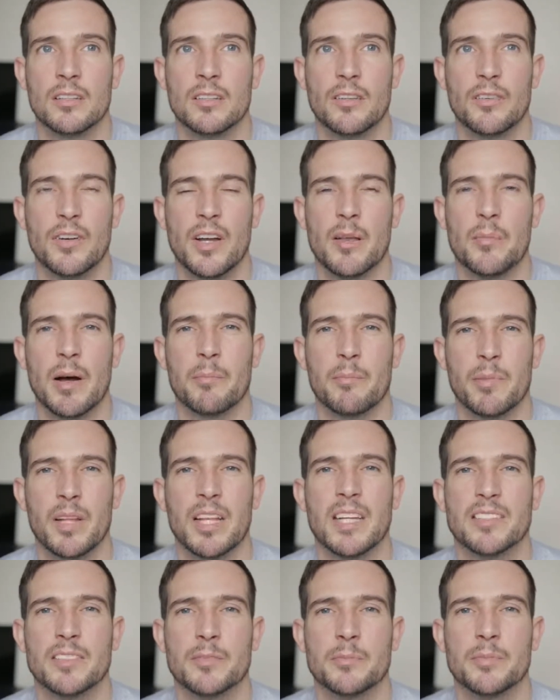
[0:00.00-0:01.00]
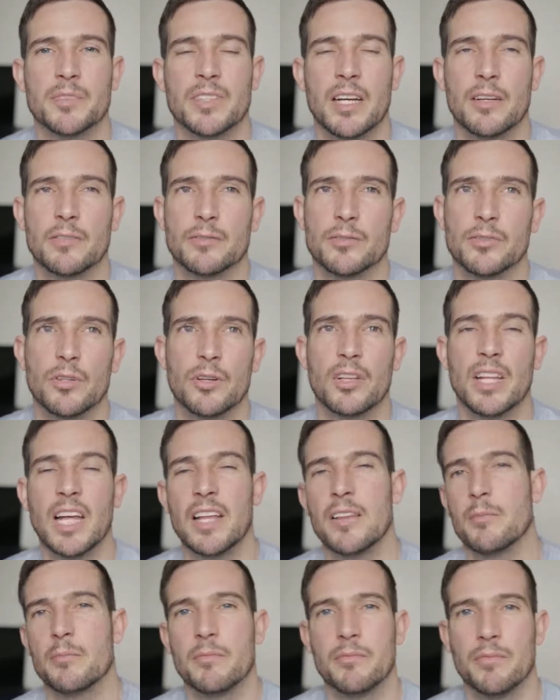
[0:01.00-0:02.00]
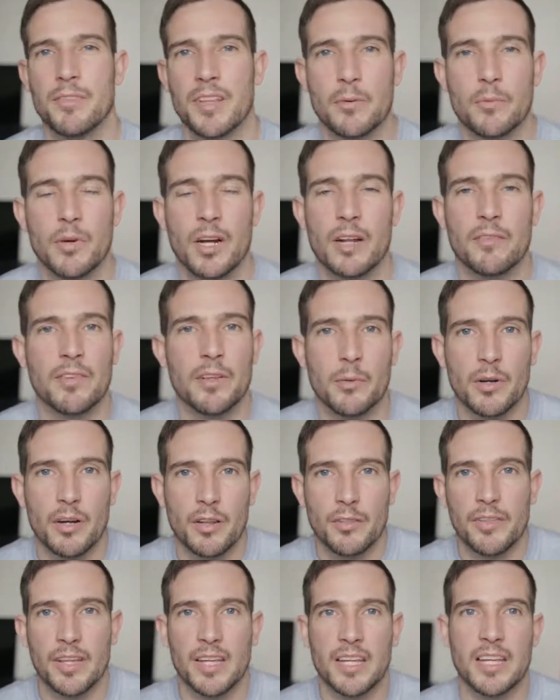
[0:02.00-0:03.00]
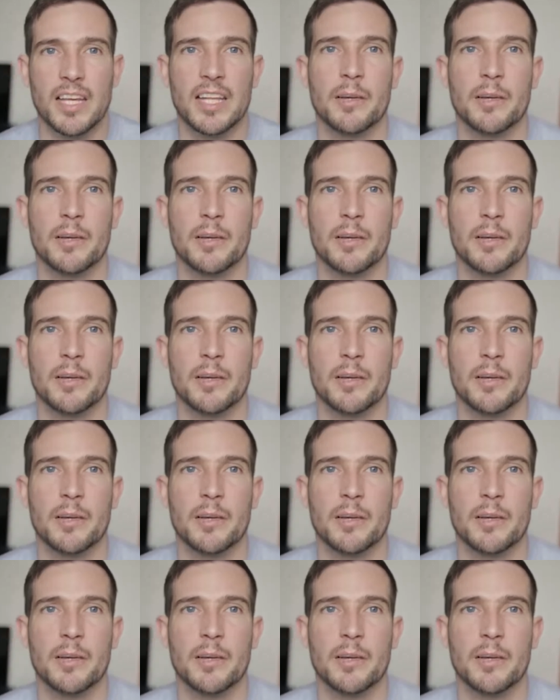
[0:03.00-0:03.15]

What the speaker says: They're in a bad place themselves. So let them think whatever they want to think.